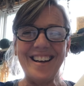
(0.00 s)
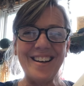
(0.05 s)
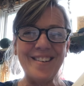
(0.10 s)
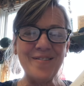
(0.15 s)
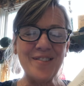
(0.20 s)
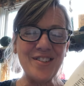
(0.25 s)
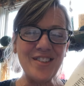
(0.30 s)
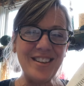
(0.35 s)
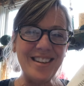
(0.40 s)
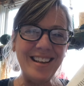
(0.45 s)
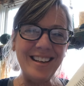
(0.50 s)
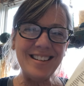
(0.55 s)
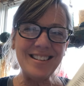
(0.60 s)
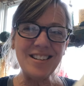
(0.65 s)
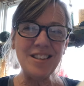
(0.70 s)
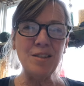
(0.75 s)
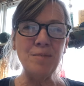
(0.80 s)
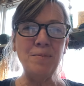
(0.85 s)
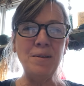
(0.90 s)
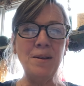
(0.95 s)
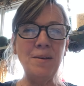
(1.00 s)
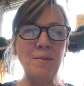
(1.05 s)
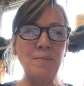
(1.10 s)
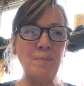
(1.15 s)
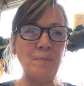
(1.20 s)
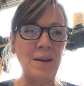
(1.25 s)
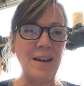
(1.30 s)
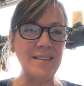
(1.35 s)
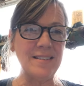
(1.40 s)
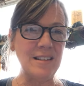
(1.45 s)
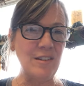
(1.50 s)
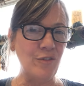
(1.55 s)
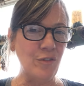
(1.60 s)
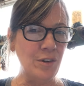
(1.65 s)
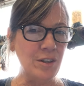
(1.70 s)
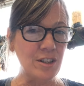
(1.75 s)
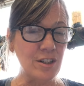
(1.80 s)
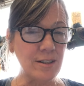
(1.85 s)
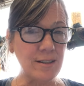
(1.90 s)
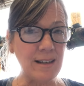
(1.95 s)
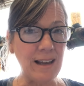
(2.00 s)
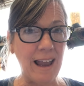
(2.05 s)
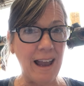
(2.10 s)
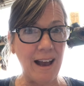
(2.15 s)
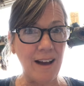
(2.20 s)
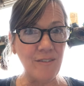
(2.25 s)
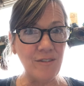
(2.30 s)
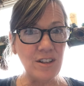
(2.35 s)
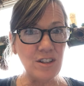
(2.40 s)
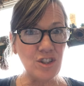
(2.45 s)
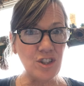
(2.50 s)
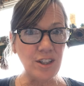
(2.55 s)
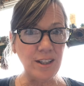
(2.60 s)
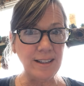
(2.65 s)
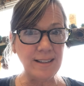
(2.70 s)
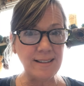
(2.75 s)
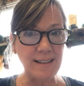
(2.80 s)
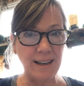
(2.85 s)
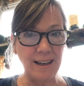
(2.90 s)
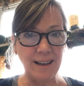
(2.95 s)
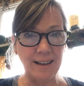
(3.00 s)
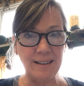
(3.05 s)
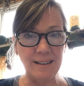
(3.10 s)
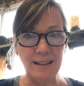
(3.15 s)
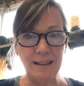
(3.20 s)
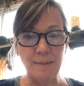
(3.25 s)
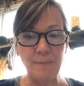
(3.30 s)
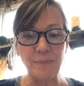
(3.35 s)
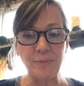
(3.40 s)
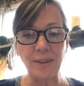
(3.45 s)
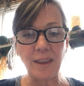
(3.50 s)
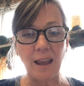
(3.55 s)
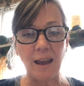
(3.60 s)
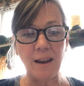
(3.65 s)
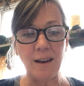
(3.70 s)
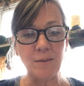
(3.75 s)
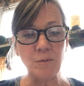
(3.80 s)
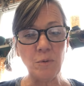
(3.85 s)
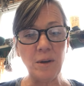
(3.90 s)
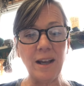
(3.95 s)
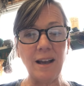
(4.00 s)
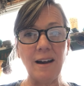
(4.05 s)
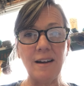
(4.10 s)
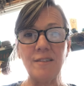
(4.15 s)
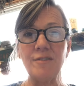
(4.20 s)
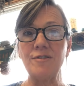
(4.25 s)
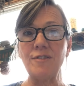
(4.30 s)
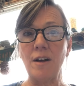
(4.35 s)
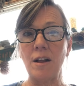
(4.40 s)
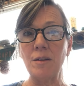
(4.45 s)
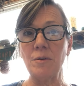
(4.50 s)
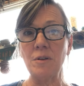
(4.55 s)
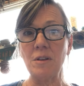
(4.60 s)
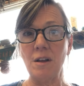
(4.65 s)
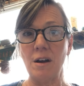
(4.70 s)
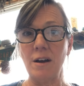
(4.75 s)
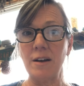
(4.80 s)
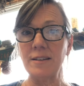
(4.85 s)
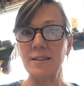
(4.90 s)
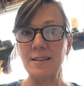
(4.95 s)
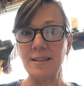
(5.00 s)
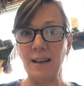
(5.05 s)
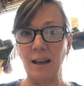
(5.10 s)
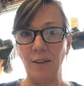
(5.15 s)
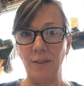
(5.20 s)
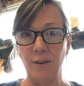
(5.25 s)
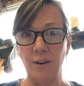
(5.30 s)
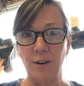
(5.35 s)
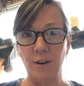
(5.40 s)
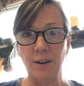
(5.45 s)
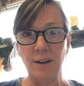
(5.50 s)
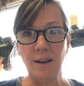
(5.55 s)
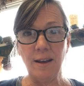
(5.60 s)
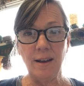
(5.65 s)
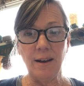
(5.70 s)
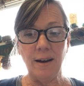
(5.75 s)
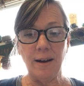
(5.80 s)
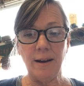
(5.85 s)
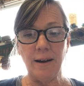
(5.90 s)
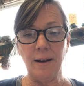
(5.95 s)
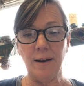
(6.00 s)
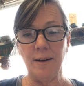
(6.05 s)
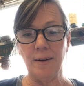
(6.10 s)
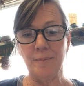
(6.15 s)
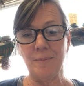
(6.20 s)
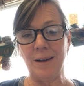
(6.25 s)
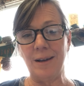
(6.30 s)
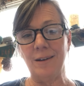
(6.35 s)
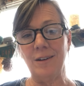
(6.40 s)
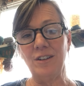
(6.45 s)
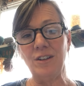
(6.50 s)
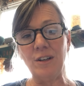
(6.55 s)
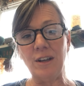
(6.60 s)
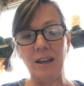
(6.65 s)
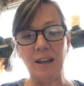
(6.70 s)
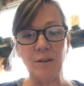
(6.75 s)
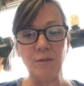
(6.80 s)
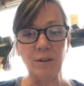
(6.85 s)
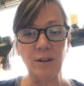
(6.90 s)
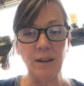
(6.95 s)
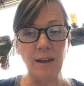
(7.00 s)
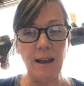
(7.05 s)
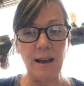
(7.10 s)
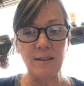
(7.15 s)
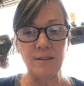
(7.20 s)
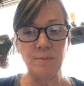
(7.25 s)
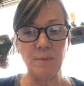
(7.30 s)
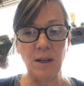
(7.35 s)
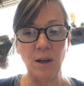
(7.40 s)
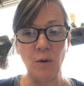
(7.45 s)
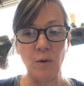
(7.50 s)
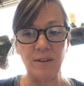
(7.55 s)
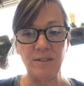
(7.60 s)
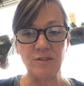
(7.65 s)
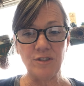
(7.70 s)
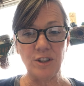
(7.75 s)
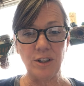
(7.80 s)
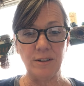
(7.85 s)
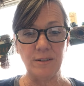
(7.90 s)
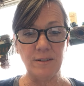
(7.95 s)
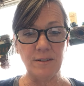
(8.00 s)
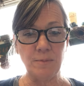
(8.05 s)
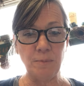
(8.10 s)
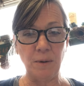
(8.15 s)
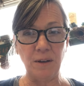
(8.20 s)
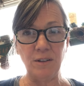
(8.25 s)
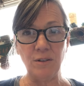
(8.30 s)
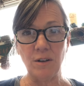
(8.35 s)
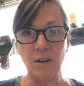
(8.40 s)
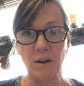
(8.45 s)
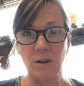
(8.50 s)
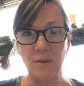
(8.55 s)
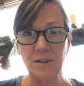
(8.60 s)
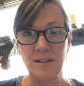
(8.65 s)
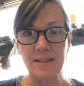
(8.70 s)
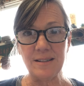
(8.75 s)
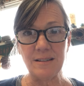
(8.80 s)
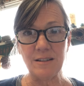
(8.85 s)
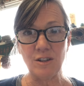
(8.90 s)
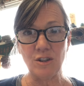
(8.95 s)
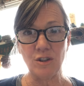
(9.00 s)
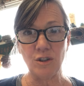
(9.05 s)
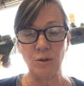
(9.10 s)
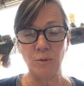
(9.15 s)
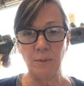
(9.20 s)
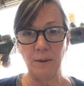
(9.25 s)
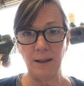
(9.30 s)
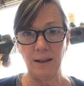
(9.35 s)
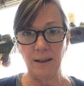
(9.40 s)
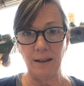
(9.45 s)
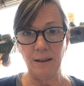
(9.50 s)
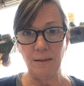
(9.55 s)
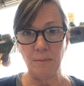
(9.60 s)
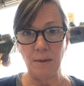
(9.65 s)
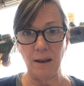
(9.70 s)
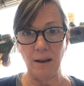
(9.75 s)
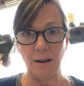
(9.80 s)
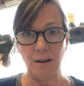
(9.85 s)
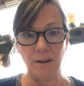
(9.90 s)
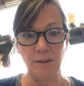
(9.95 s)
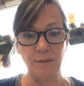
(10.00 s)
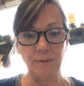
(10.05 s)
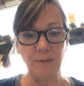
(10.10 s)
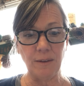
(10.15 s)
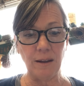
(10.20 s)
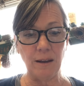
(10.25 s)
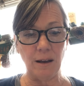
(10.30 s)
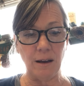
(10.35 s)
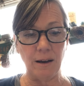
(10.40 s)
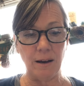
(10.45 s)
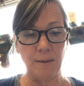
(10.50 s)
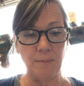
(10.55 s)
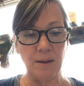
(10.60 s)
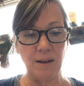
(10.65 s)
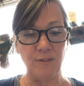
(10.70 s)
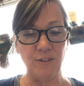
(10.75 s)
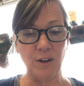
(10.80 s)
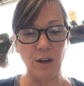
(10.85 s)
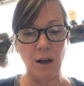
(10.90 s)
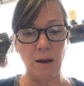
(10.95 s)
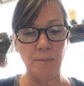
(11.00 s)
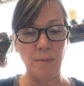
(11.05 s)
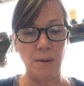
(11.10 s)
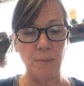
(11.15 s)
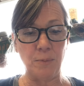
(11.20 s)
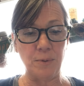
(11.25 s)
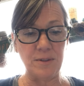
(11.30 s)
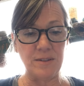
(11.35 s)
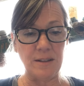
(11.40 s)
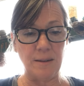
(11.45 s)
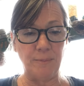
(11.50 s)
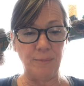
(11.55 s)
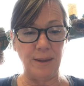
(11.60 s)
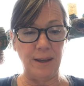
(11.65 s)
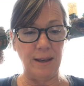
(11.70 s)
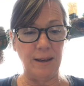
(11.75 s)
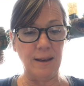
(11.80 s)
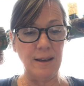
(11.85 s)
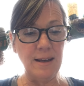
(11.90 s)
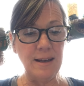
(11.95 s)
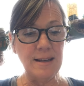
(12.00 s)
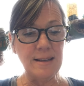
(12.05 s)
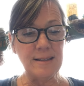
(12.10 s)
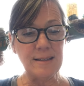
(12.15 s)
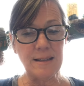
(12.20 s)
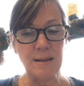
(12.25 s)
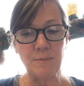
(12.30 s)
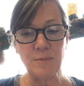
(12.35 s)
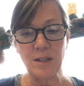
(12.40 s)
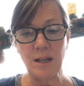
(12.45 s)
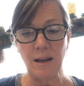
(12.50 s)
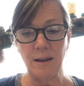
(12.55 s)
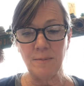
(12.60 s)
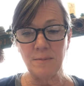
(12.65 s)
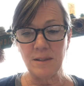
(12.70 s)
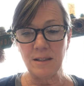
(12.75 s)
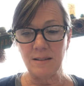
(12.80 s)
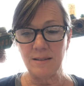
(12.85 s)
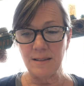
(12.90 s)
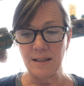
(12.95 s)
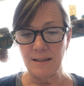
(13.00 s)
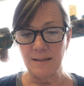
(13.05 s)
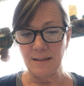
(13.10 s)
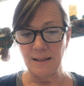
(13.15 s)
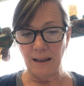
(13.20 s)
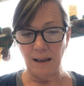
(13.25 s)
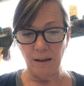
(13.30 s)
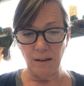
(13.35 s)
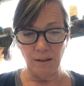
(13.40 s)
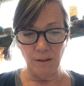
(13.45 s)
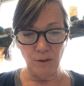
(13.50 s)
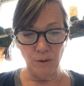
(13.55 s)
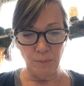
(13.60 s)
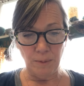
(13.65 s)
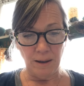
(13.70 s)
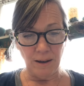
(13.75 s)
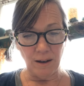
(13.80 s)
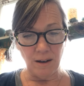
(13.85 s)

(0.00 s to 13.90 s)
So I think it's going to be best if we just have the sheets handy and we kind of follow along together. I know you can't really ask me questions, but you can always shoot me an email if you come up with something. Sometimes this does get a little bit